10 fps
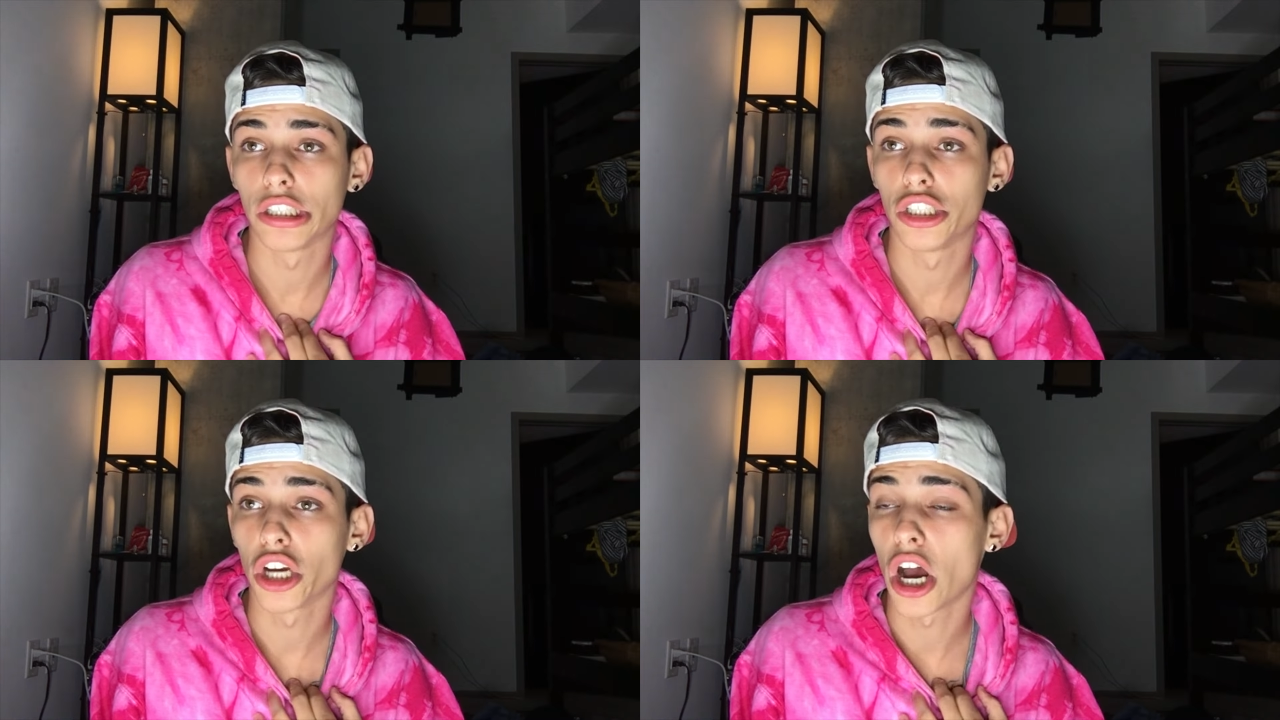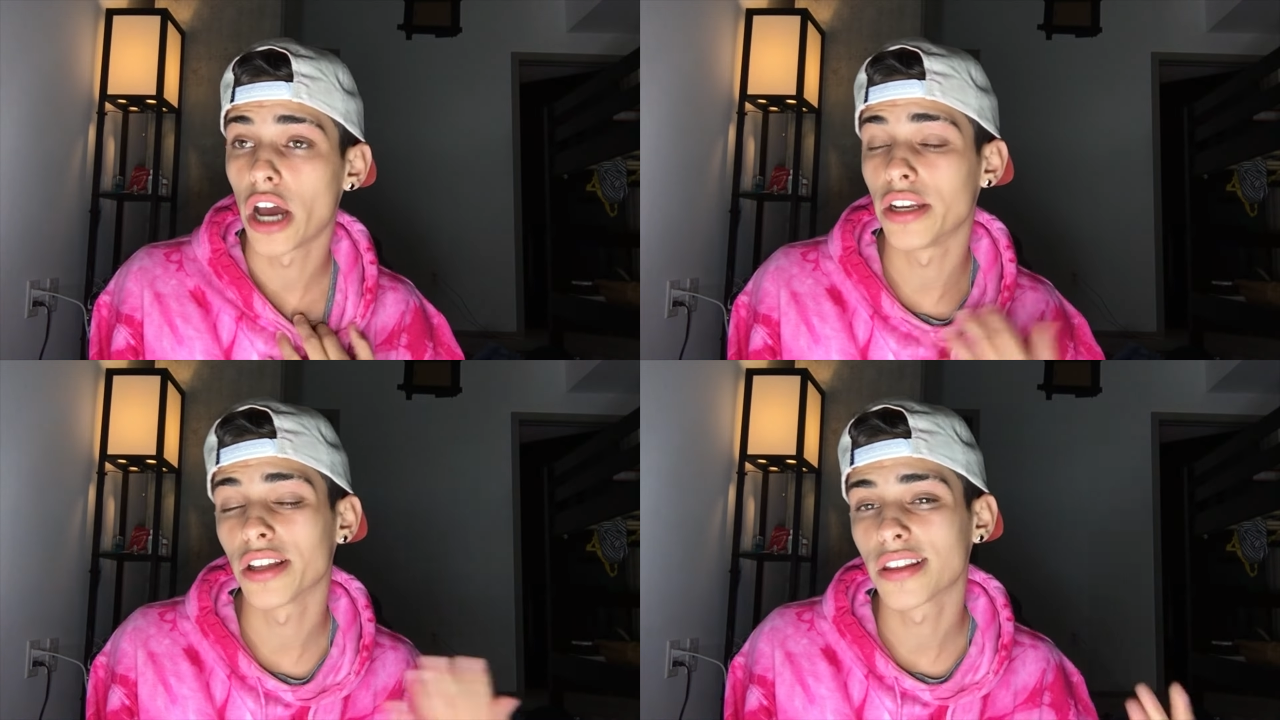
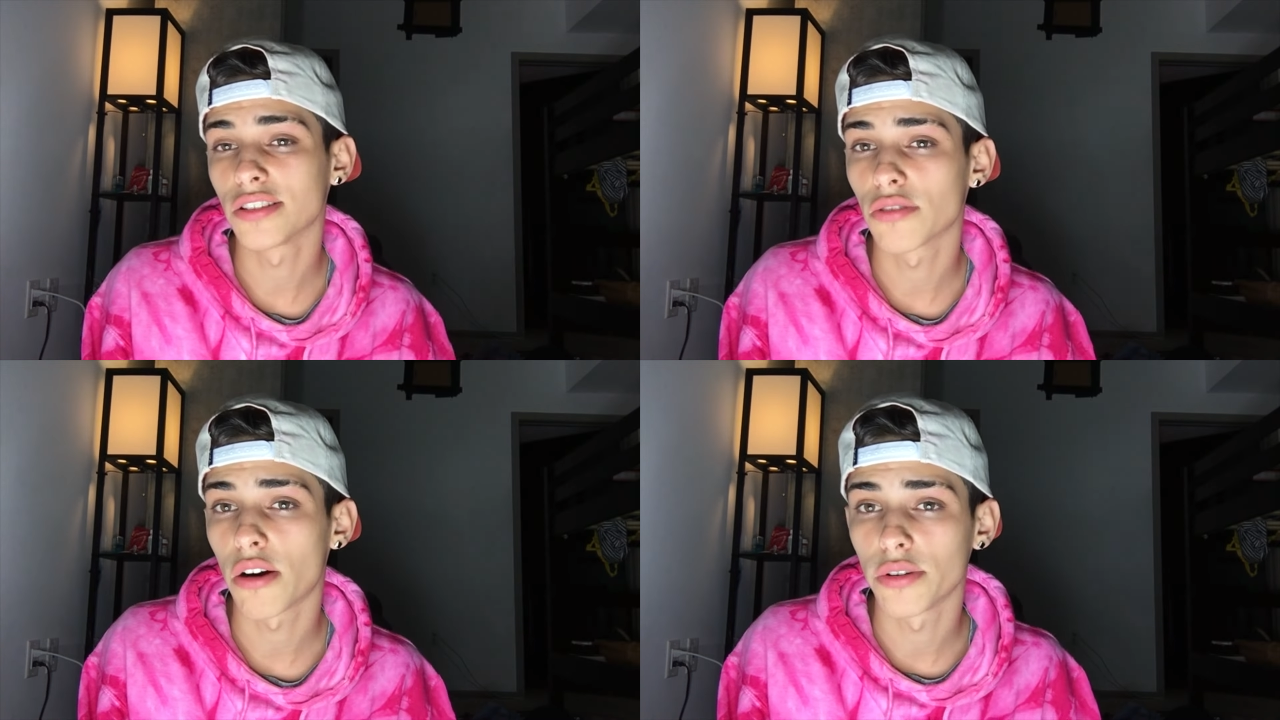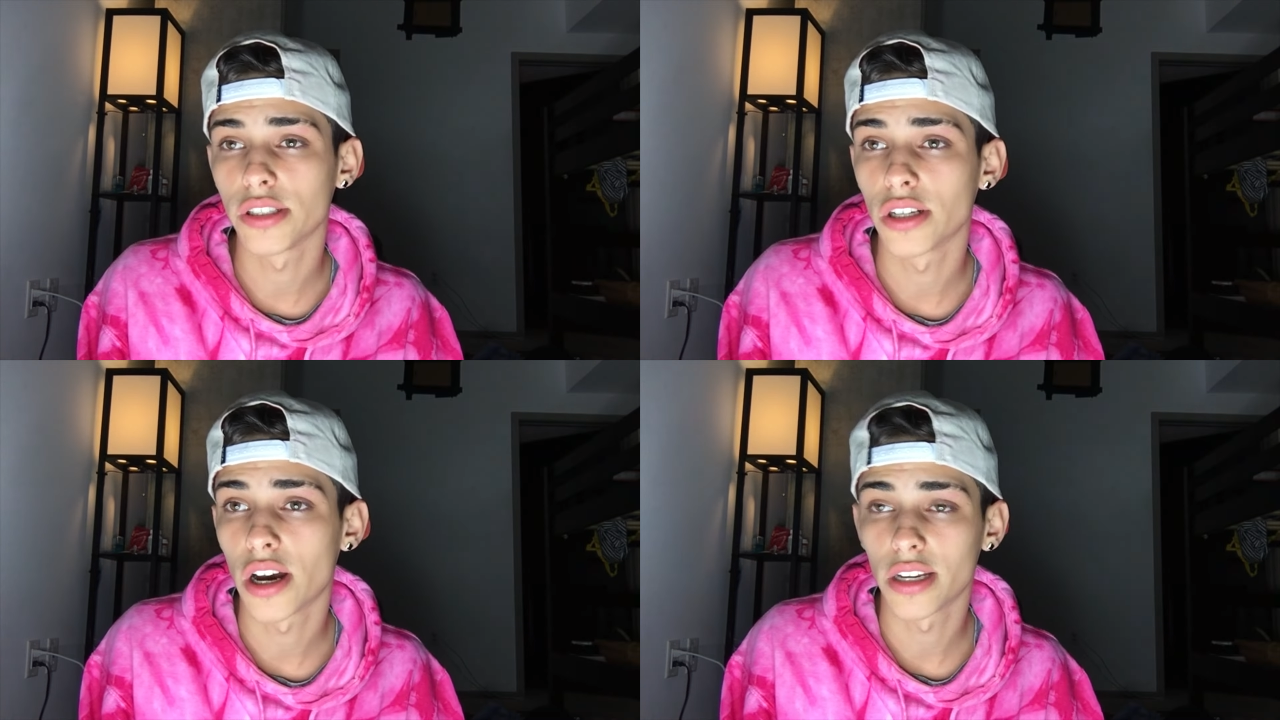John, nothing's wrong with
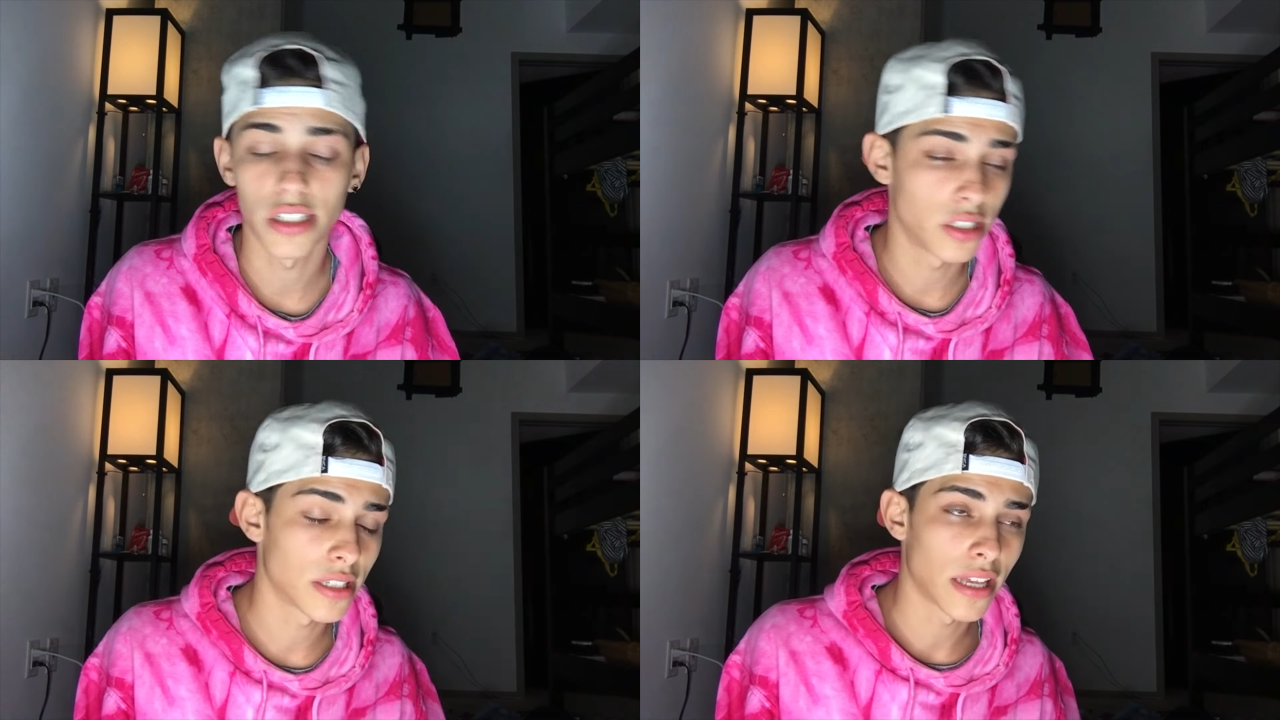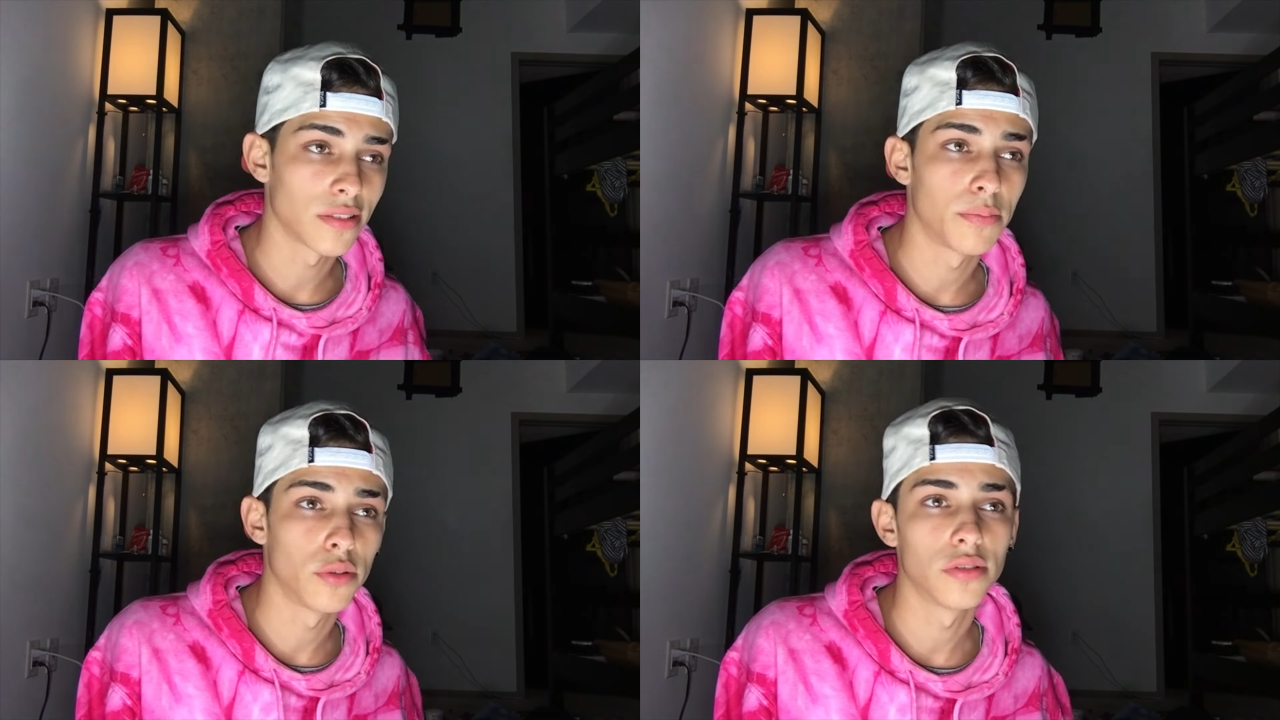John. He just has a
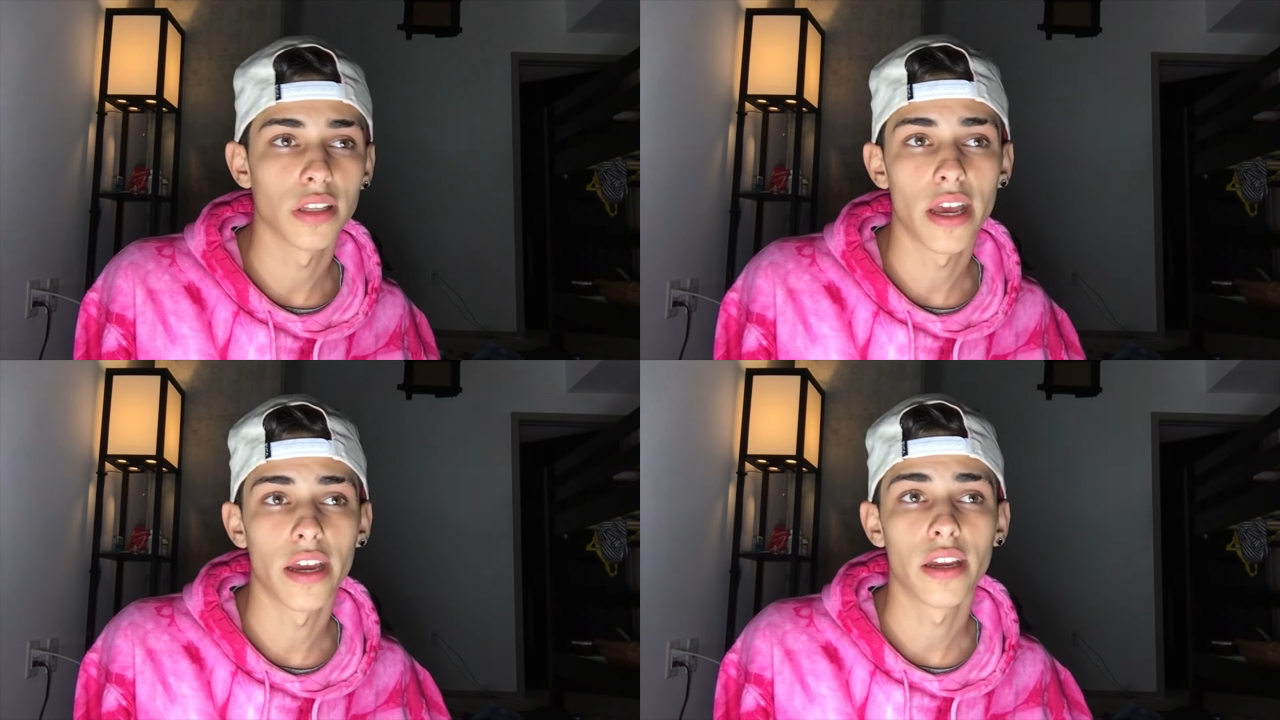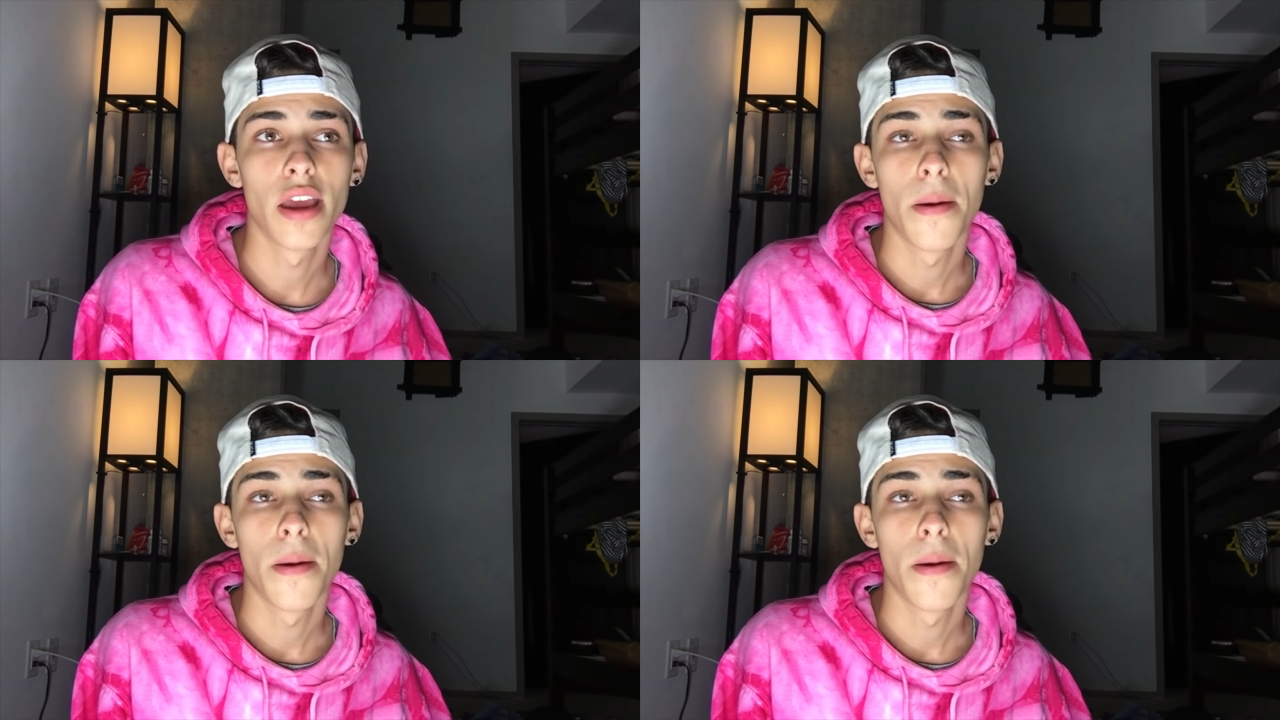bruised leg.